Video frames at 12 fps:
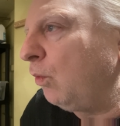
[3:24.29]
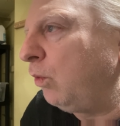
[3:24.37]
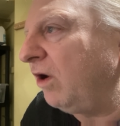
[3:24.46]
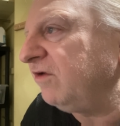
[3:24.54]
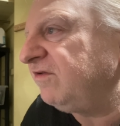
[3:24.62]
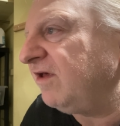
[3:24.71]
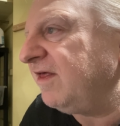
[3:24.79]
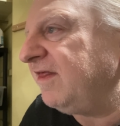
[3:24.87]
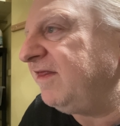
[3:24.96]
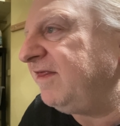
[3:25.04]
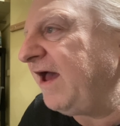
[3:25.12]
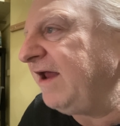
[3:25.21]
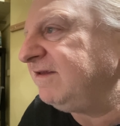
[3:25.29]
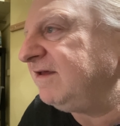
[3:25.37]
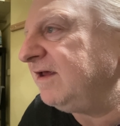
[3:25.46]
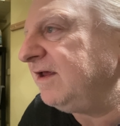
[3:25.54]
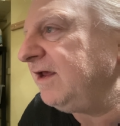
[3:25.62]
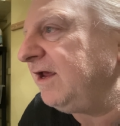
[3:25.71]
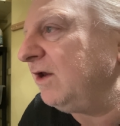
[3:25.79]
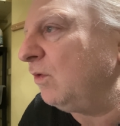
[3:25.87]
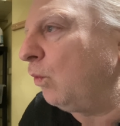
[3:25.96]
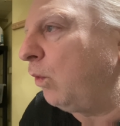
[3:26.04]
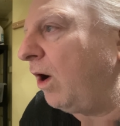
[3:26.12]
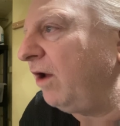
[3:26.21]
was that it
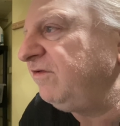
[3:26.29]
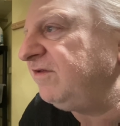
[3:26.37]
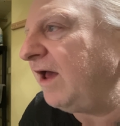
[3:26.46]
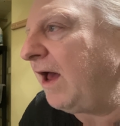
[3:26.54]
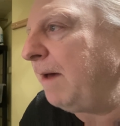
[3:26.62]
was